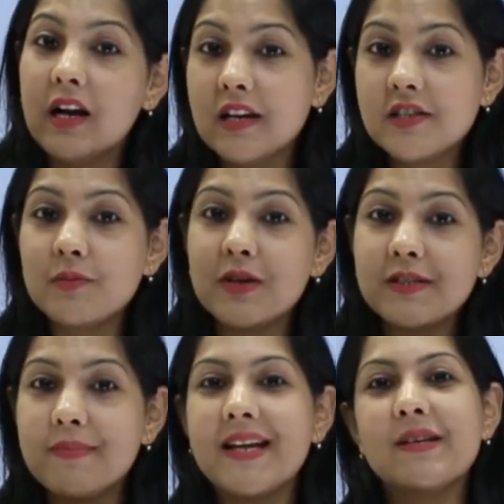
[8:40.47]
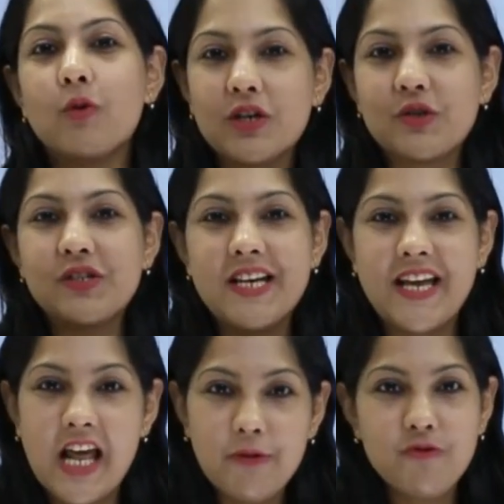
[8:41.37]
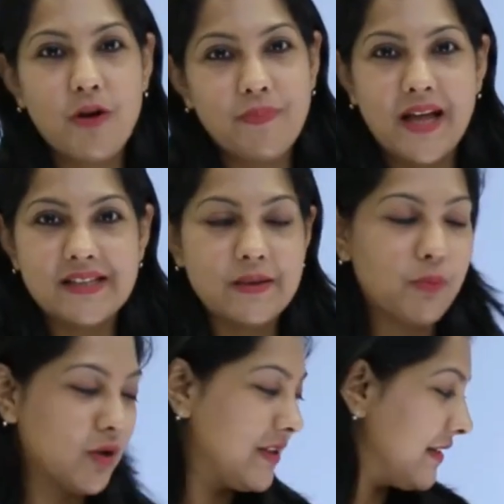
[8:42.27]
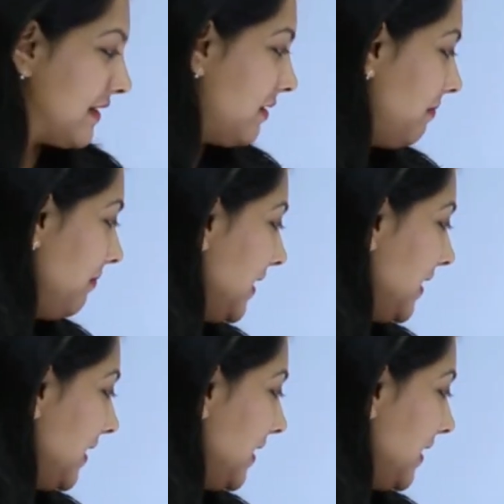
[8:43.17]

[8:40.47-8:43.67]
customers might want to take help from that support system.